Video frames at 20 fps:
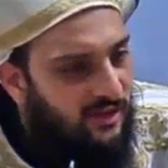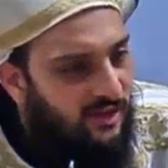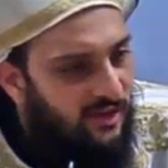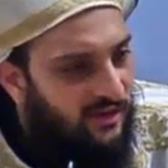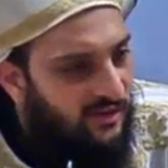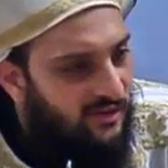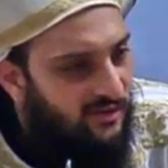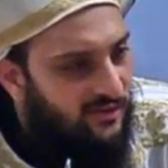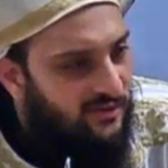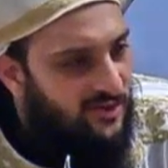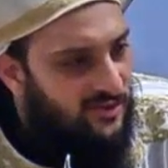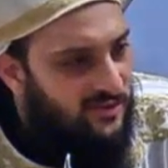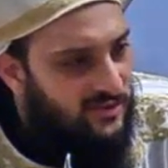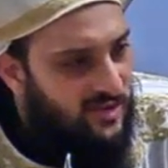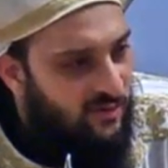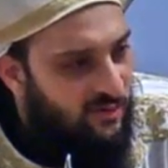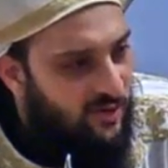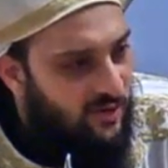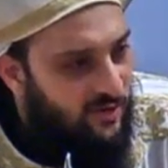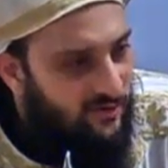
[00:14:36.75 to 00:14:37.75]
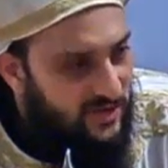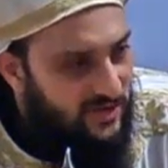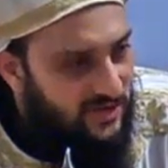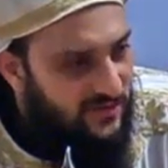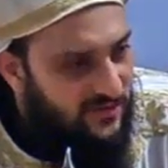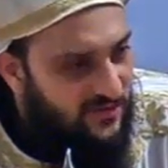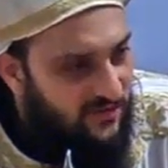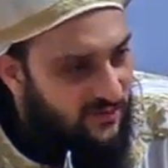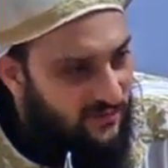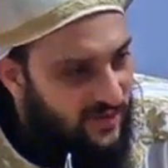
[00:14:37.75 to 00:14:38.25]
And so someone
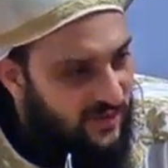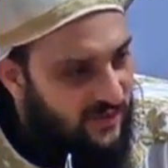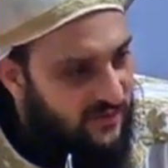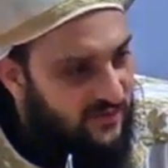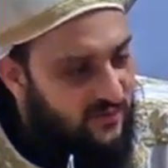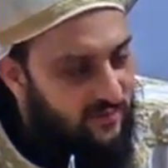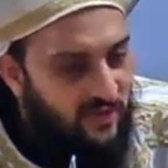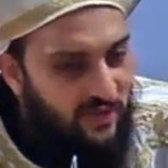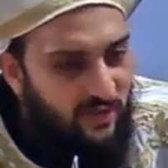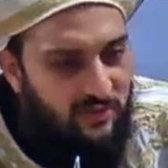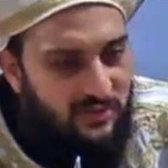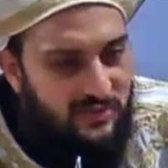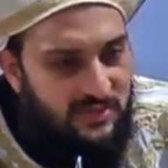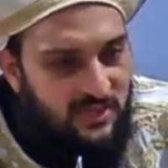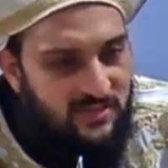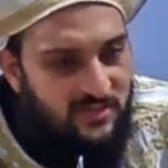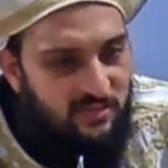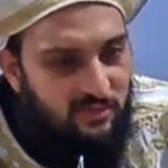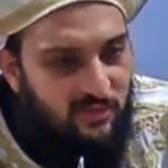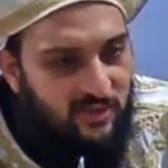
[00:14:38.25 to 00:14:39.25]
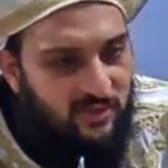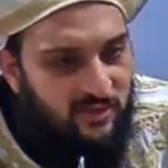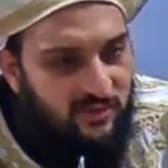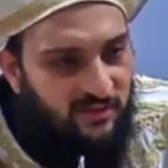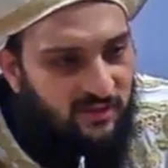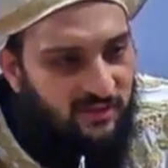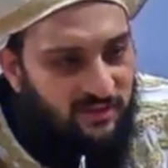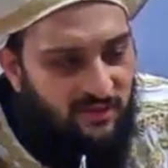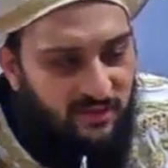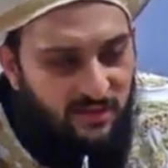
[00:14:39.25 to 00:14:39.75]
reads the readings from the Old Testament
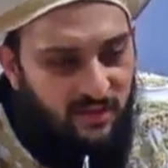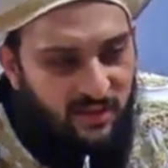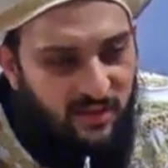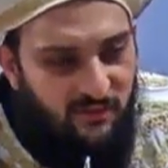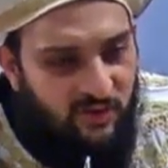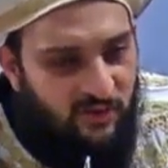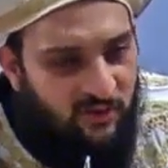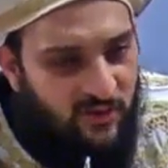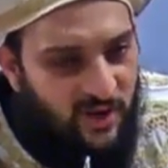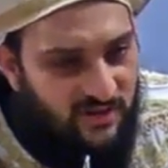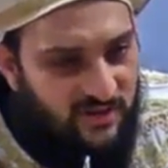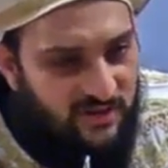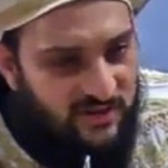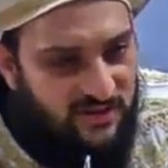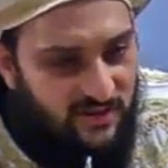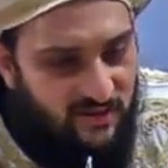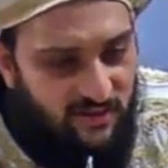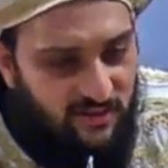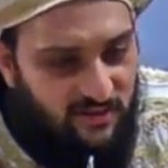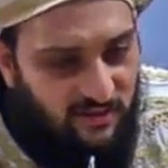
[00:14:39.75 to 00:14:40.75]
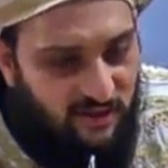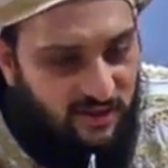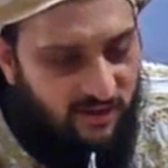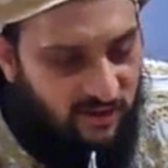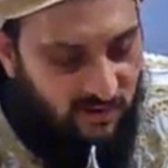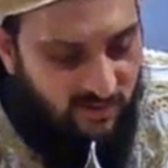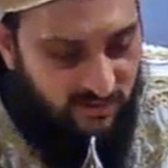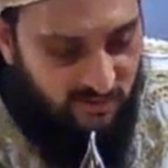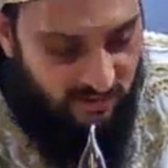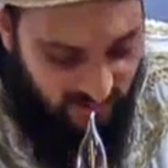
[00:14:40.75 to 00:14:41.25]
and everyone sitting
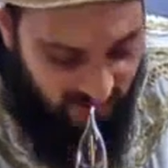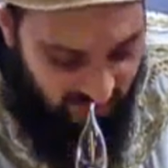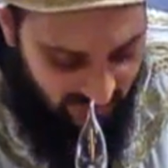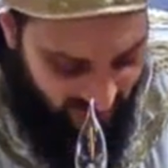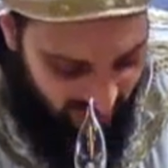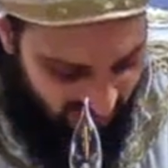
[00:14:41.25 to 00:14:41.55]
there,